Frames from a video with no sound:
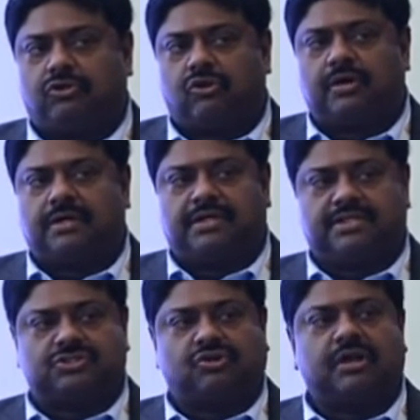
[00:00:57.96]
longer
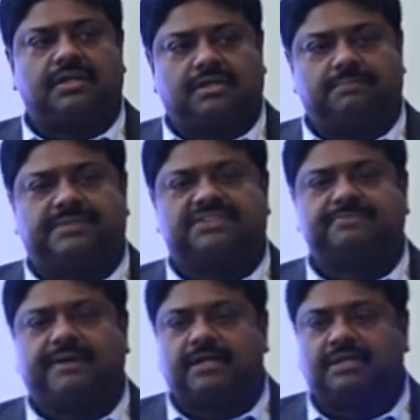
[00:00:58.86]
historical
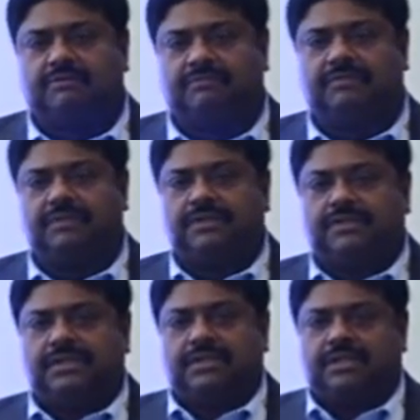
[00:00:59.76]
perspective.
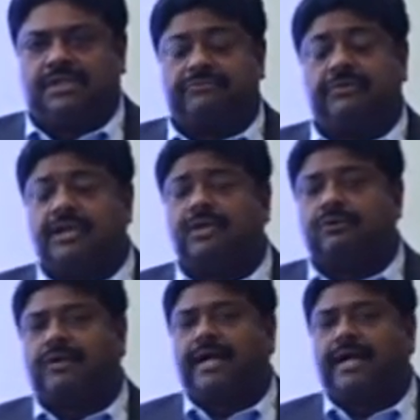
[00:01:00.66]
If you really look